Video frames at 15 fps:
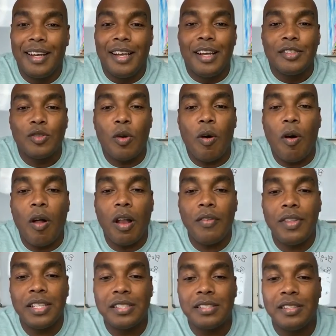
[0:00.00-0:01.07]
So all of
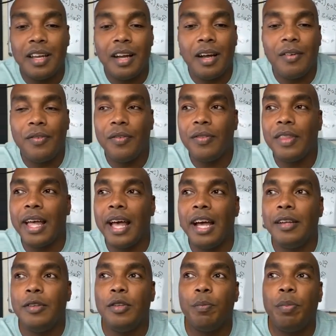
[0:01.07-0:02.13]
this stuff that
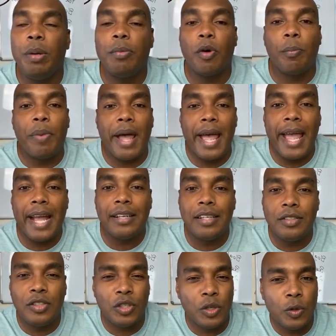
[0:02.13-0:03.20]
your people are paying to
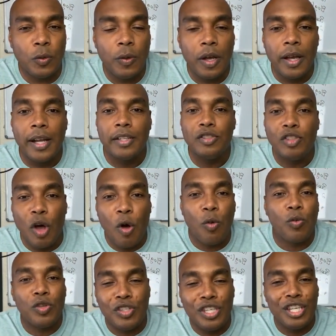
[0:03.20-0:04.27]
do don't
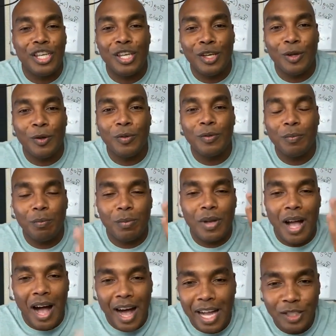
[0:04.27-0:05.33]
yield
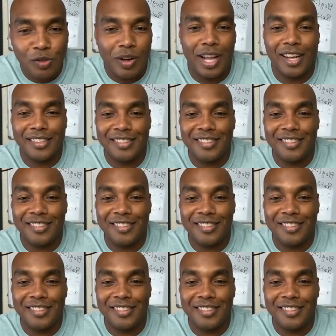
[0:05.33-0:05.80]
contracts.